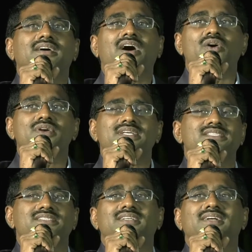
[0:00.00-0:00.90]
How
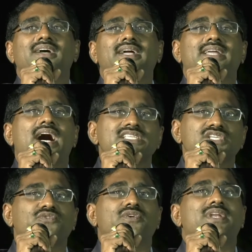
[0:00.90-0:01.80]
does it
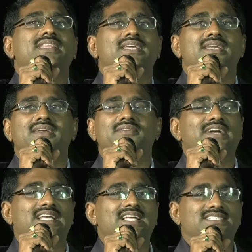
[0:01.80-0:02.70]
ask for the
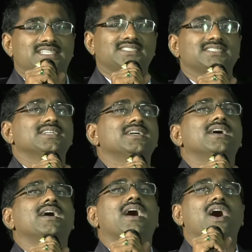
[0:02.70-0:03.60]
fertilizers?
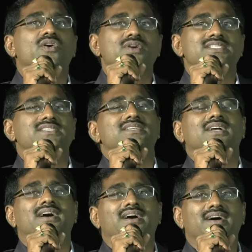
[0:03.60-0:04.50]
How
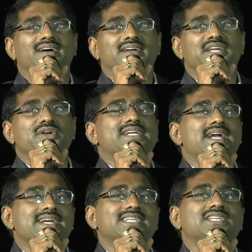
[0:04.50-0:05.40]
does you know, it
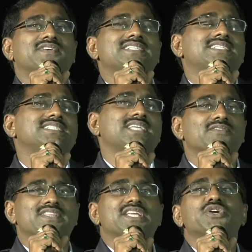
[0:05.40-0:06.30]
identifies
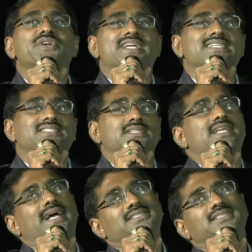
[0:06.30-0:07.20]
itself with the nutrients it
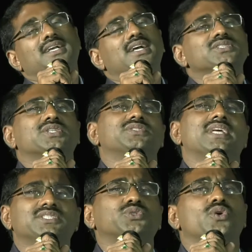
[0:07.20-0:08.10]
has. So
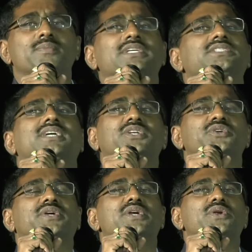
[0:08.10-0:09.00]
there is so much that
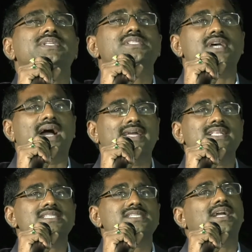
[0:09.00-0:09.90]
you can do in
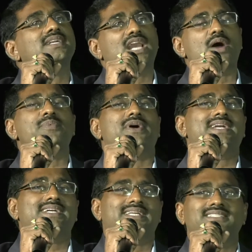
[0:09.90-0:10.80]
soils and crop
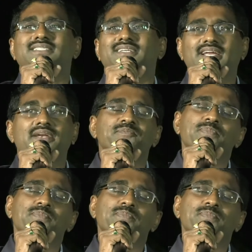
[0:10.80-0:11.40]
varieties, right?